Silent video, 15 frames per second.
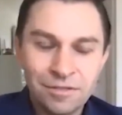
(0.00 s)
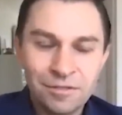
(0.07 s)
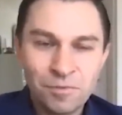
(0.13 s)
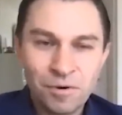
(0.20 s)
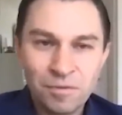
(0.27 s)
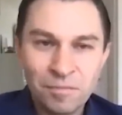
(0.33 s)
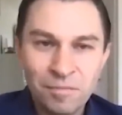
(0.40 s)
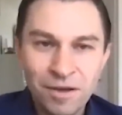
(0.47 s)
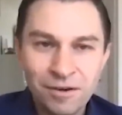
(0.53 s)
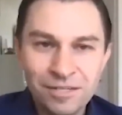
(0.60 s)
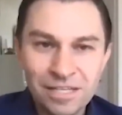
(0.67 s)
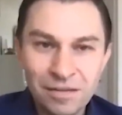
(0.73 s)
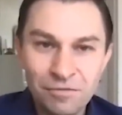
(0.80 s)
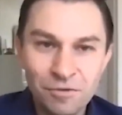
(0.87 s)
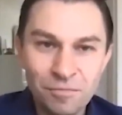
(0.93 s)
it's probably better
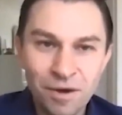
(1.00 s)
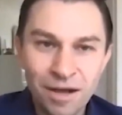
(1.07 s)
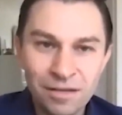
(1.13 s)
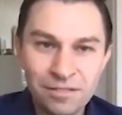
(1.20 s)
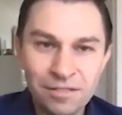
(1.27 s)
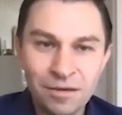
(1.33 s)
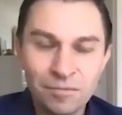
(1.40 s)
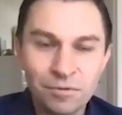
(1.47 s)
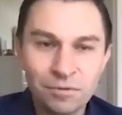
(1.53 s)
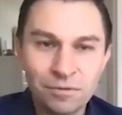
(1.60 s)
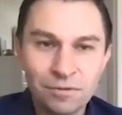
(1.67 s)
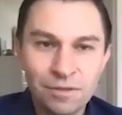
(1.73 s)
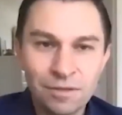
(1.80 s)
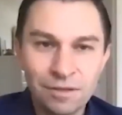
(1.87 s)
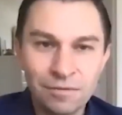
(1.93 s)
to give you my example
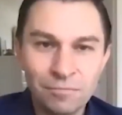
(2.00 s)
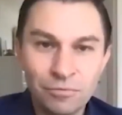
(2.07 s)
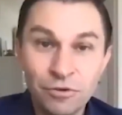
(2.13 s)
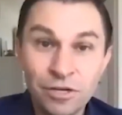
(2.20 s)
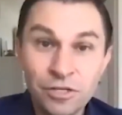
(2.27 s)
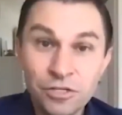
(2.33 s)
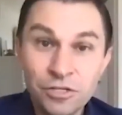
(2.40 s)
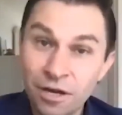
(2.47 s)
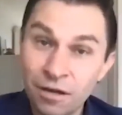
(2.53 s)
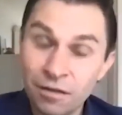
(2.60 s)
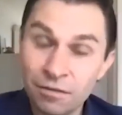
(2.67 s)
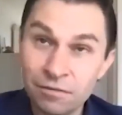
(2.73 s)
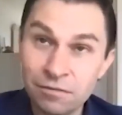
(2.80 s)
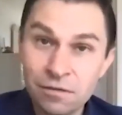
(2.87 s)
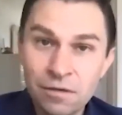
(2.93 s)
yes. than preach to
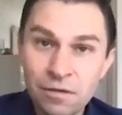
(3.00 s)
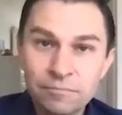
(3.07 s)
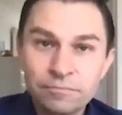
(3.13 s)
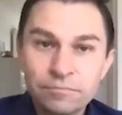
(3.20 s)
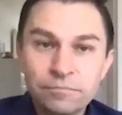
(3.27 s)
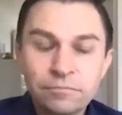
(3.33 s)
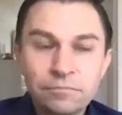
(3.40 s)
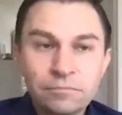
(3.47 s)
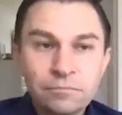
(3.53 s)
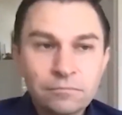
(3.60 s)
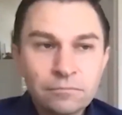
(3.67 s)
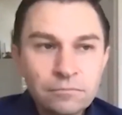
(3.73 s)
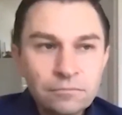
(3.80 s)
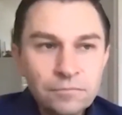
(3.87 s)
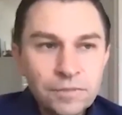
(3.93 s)
others
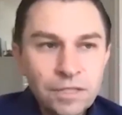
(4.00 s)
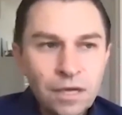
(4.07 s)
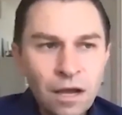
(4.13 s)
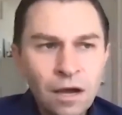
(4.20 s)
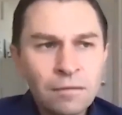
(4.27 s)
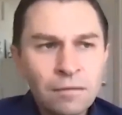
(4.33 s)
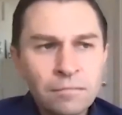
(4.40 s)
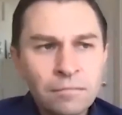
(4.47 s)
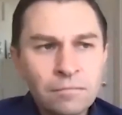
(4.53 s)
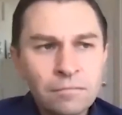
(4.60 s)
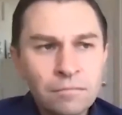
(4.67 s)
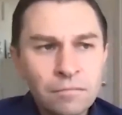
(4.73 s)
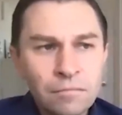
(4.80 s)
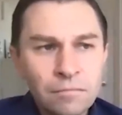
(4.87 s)
yes um,